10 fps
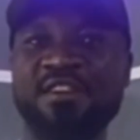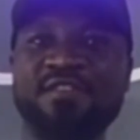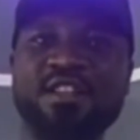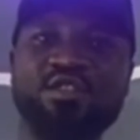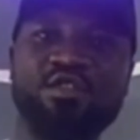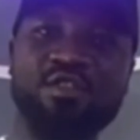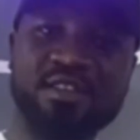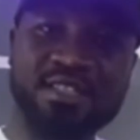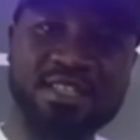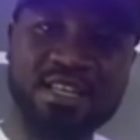If the
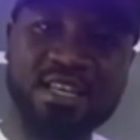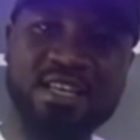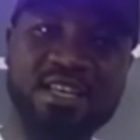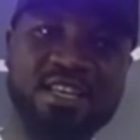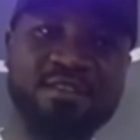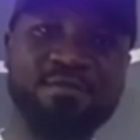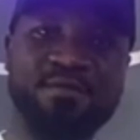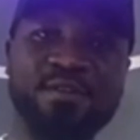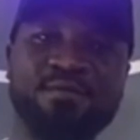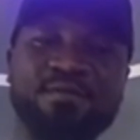toxic, if
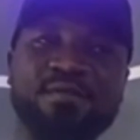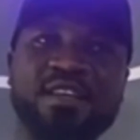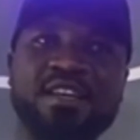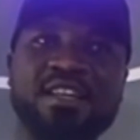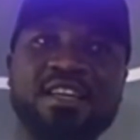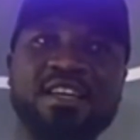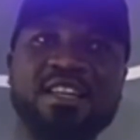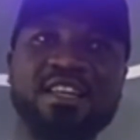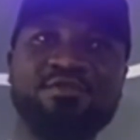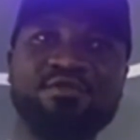the